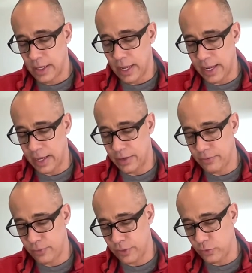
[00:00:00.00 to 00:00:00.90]

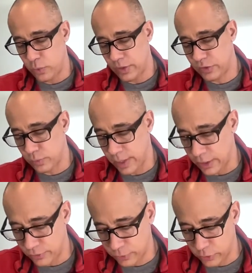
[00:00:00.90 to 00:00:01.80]
And for the twist
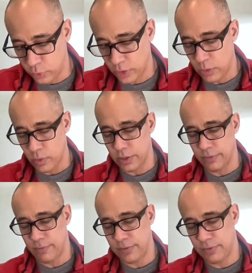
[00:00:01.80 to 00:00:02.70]
range for 21 to
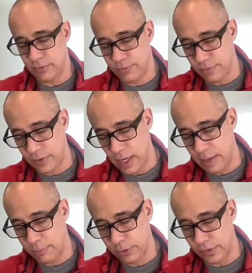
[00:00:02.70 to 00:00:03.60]

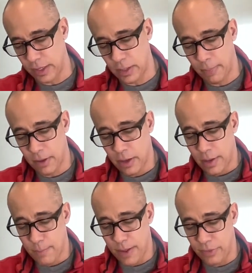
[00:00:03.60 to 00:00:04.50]
58%.
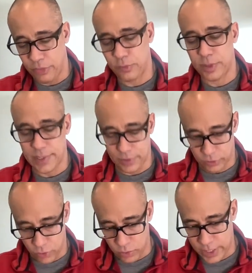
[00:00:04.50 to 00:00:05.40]
Bend 3 at the
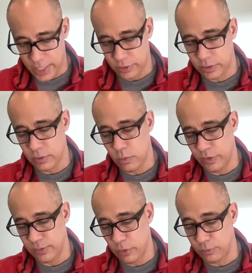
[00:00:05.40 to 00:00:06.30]
trochanter
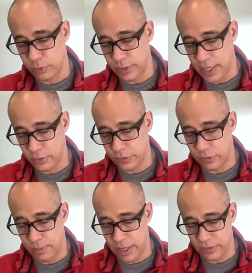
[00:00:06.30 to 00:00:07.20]
was the most
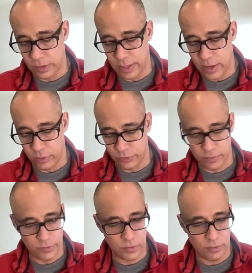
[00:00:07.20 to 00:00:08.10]
pronounced based on the lateral
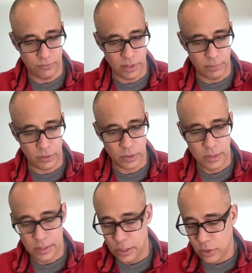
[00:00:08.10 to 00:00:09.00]
surface of the femur
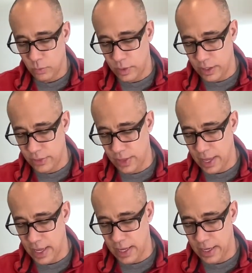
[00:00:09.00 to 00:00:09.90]
with
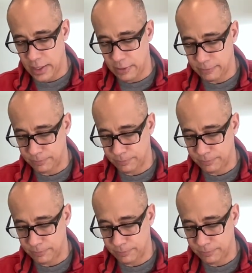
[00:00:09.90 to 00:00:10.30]
a